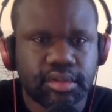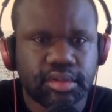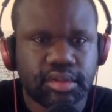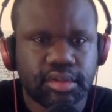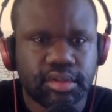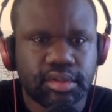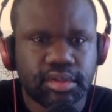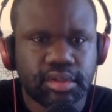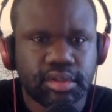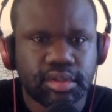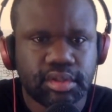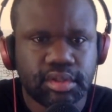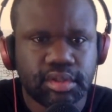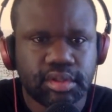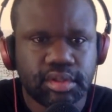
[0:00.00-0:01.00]

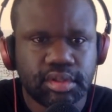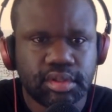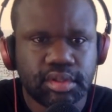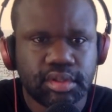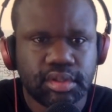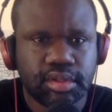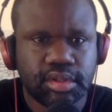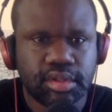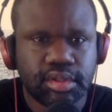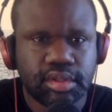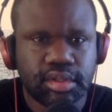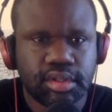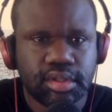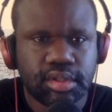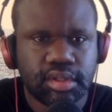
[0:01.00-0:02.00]

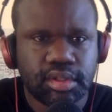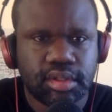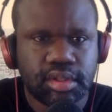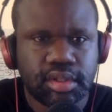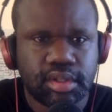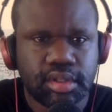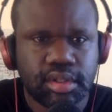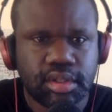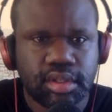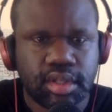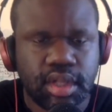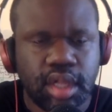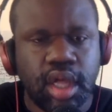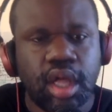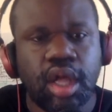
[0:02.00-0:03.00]

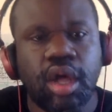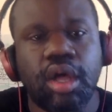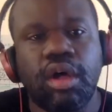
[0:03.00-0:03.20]
Nothing is said.